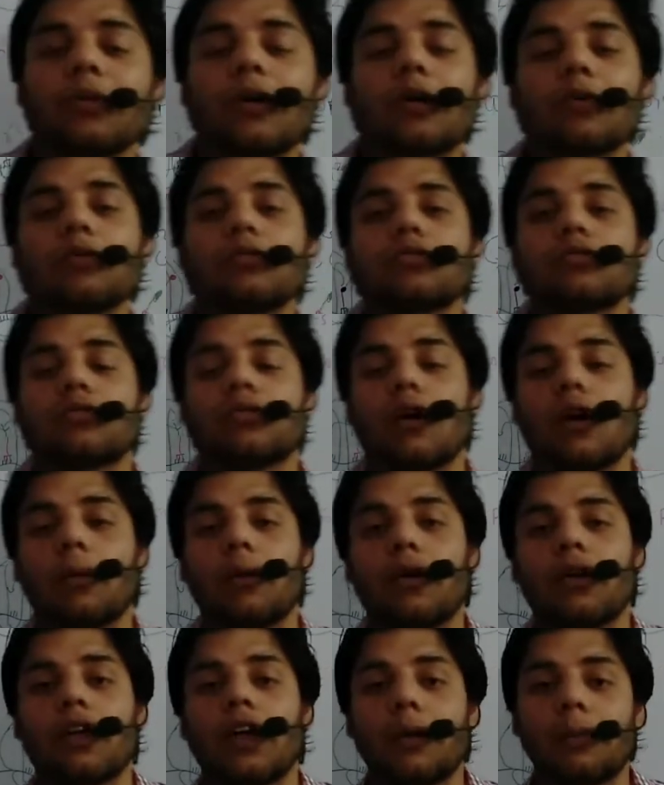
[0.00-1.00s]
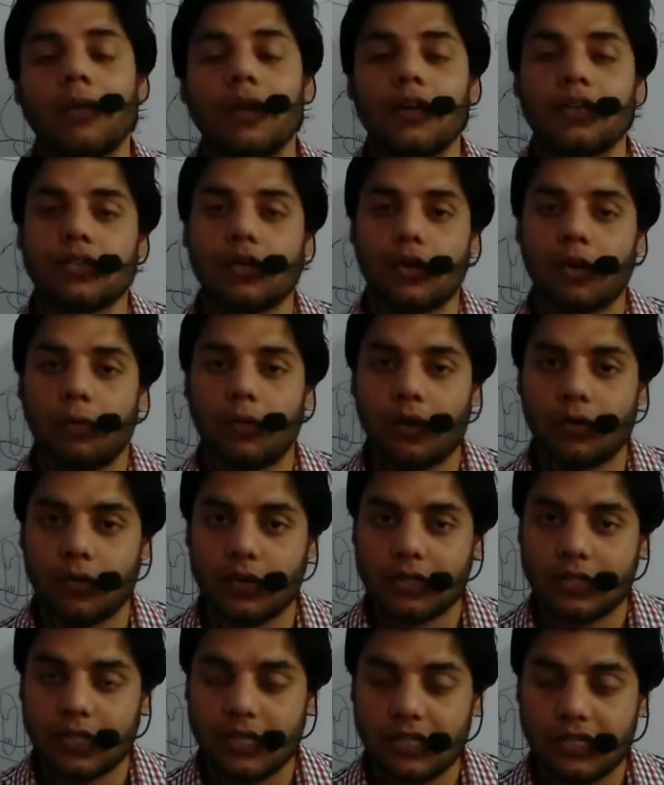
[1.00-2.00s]
are going to talk about termination of the
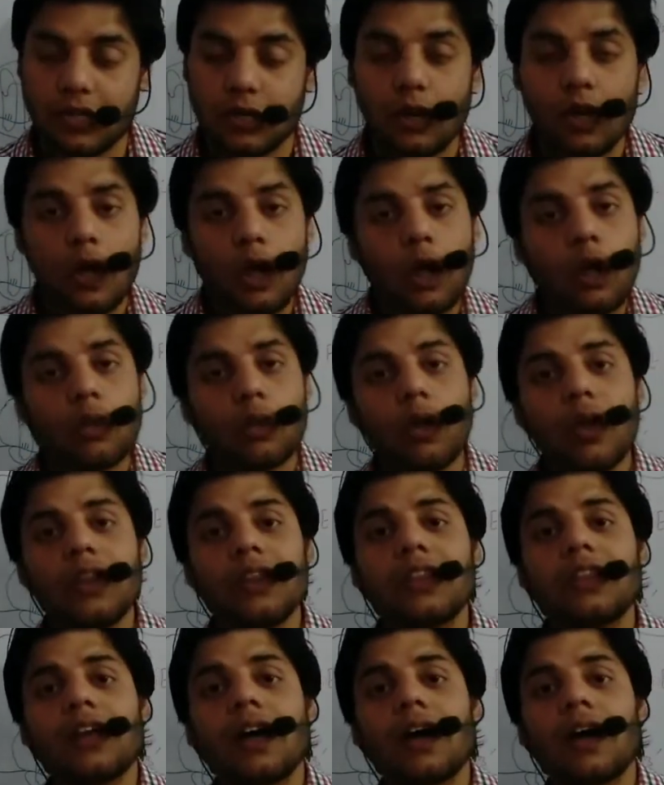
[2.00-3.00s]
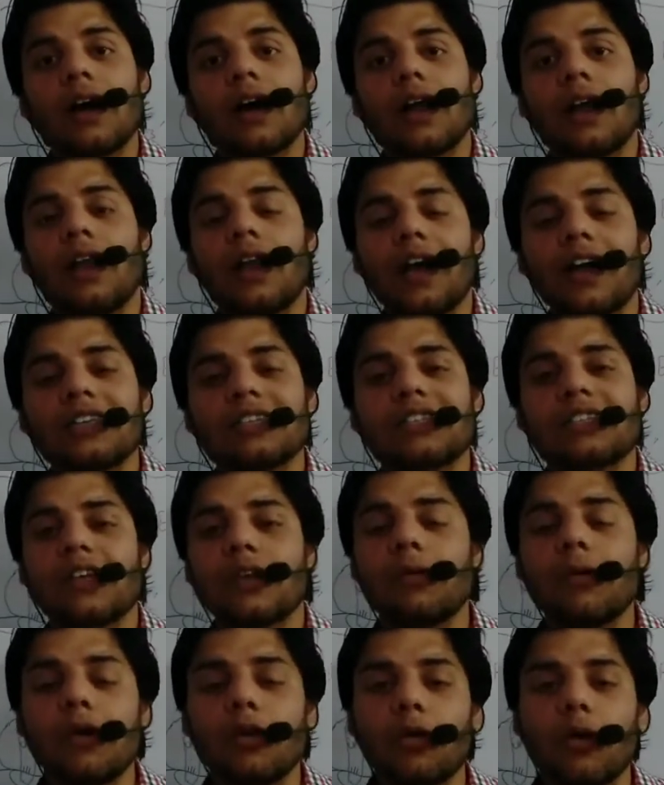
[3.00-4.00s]
translation. Now in the last
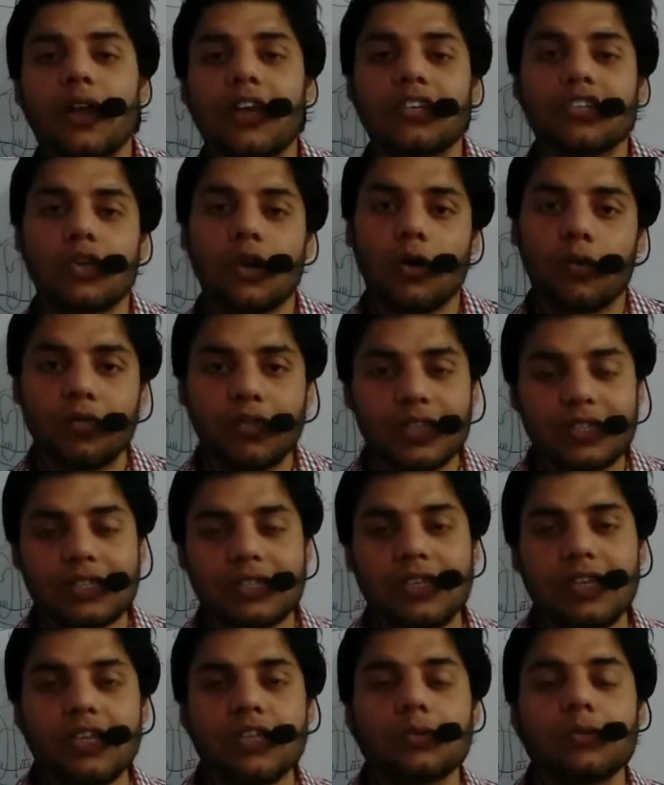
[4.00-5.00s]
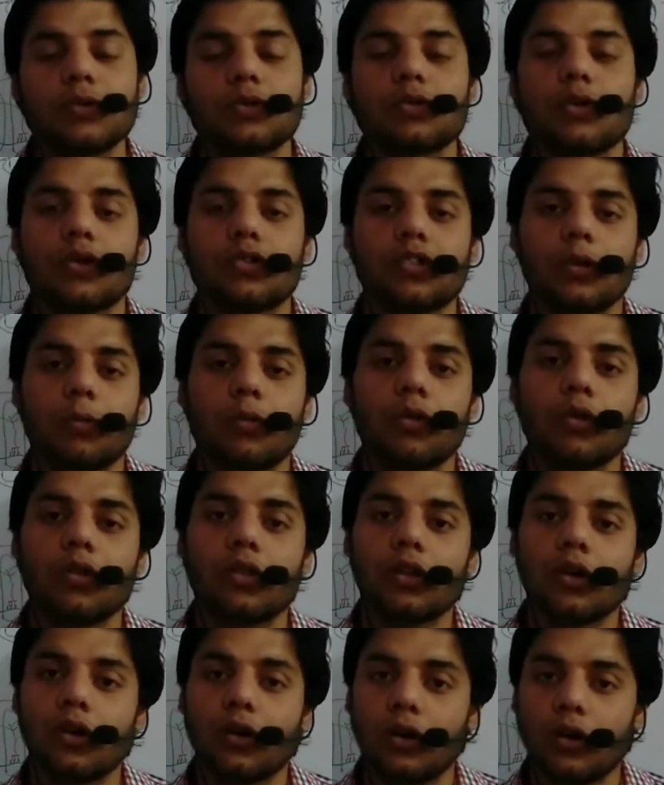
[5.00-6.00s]
three video lecture of this series we talked about
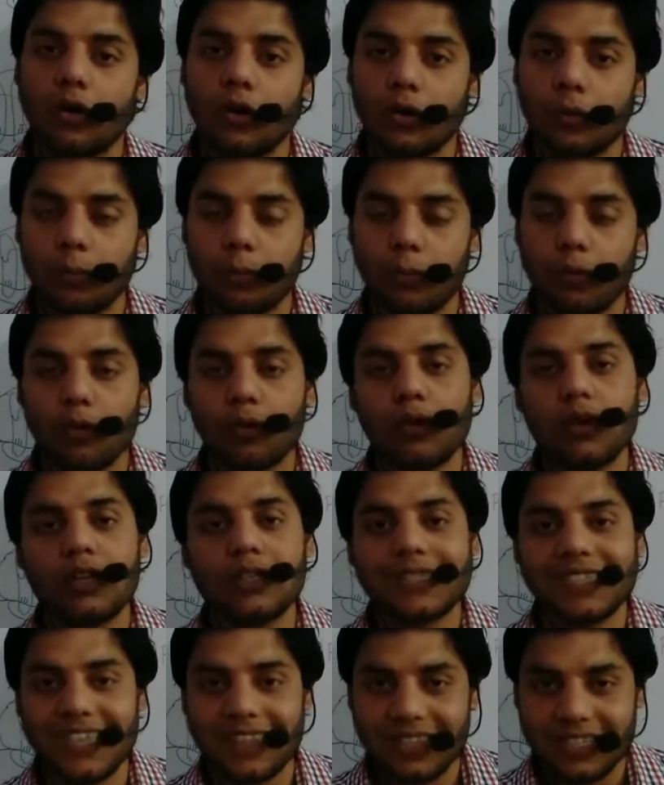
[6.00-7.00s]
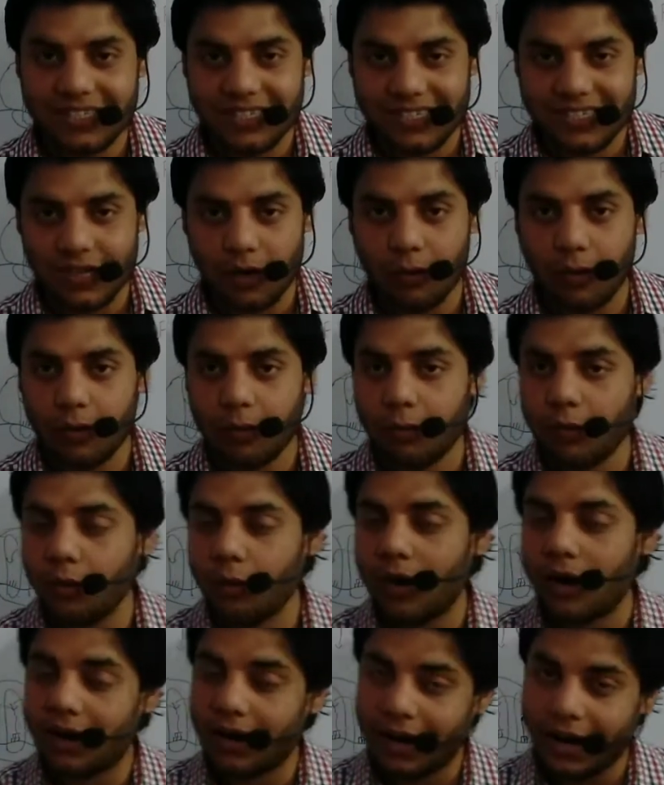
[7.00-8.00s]
the protein synthesis
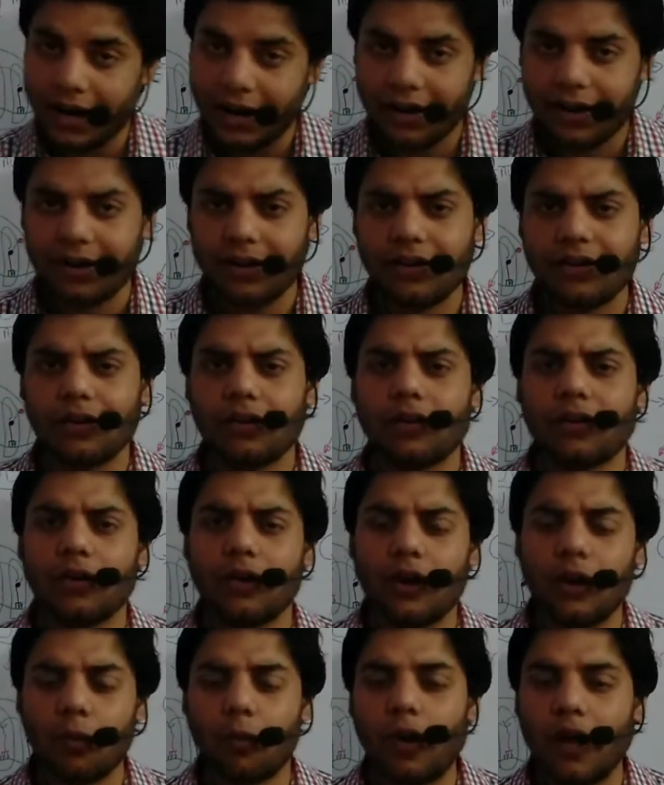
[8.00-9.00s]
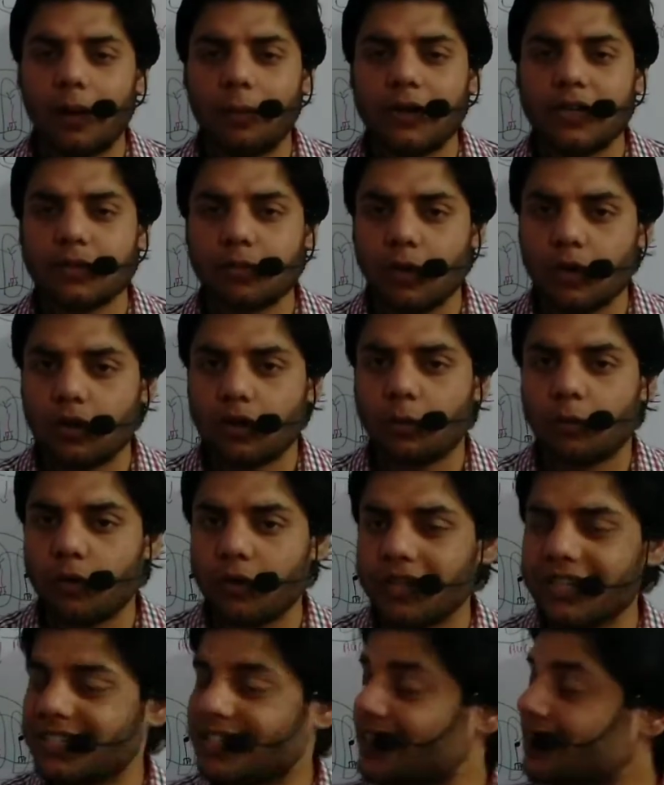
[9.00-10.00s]
overview and requirements for the
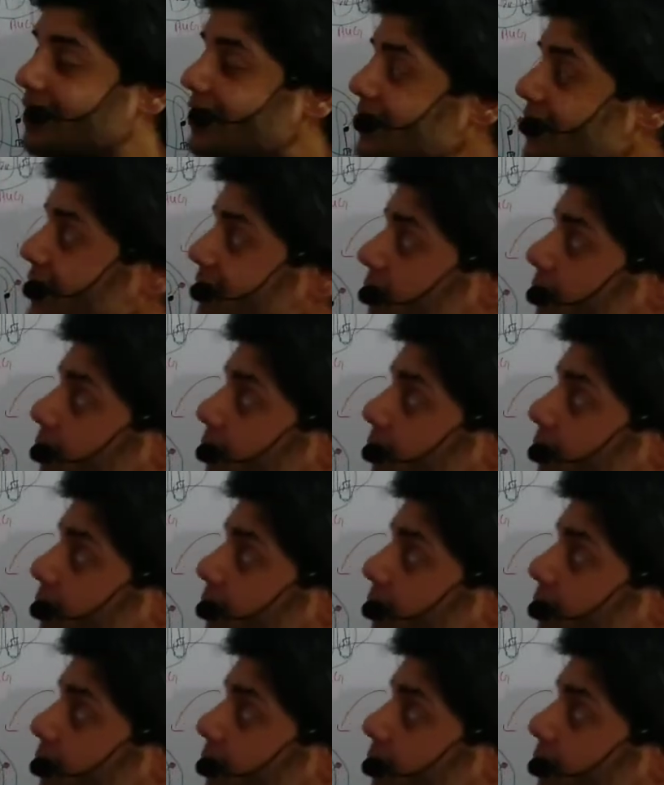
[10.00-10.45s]
protein synthesis,